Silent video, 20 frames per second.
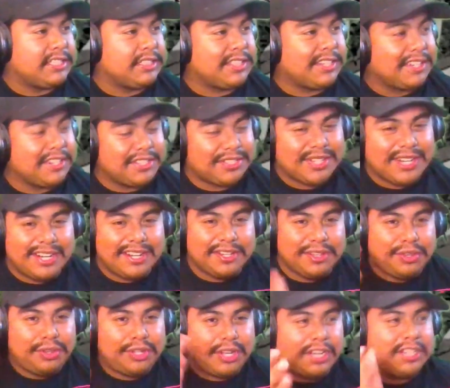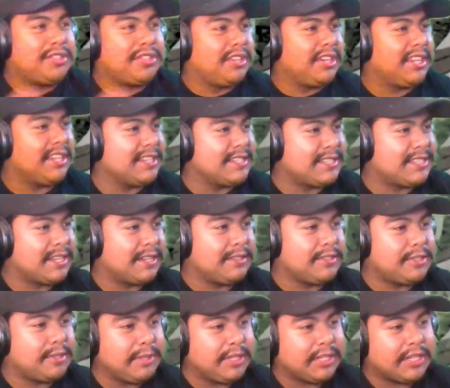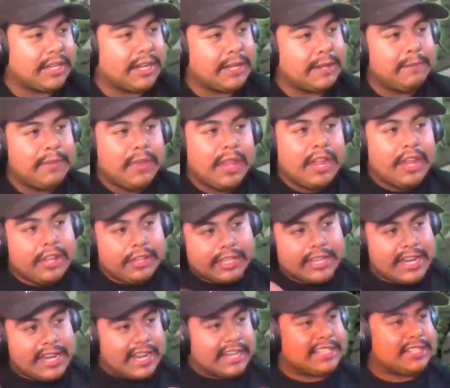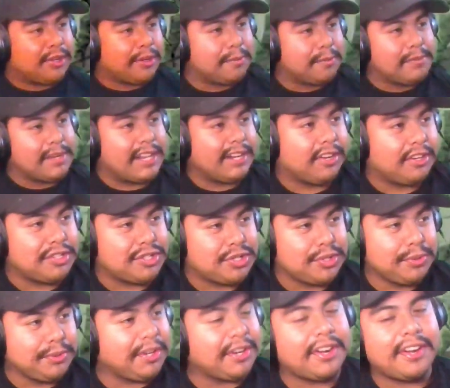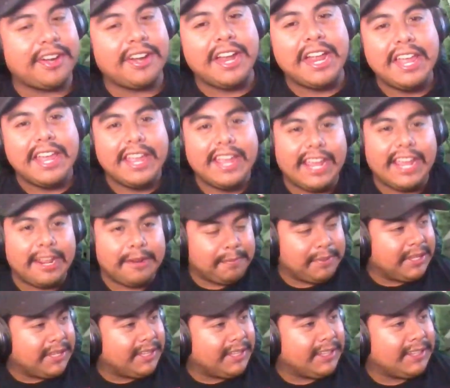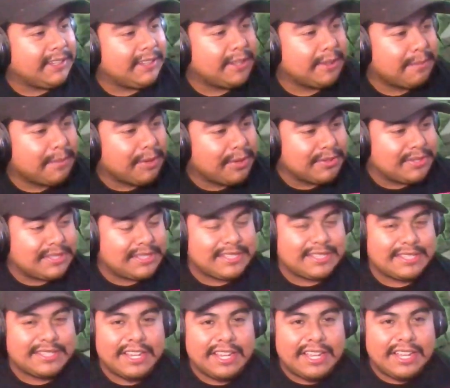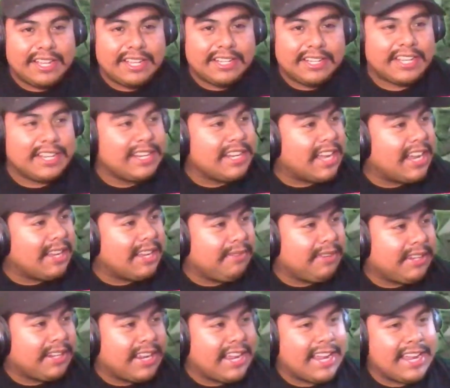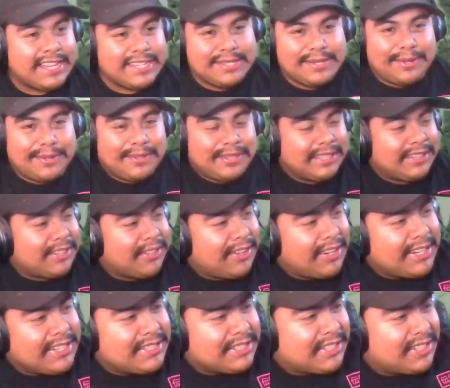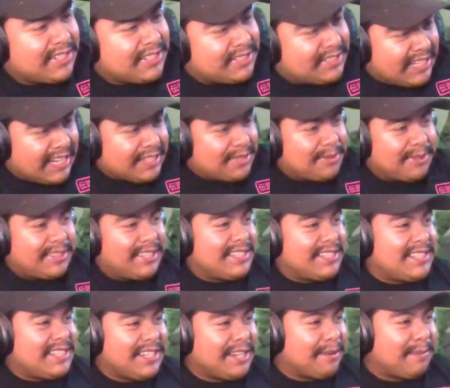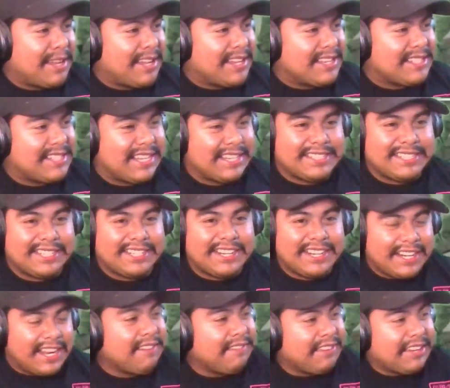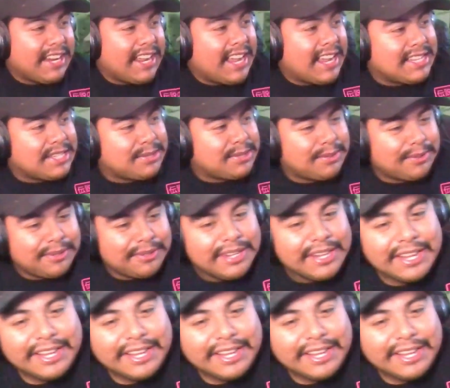He's gonna try to indoctrinate his son to become the next Homelander Jr. and be the most conniving asshole that there is, because that's what they see him as a conniving asshole.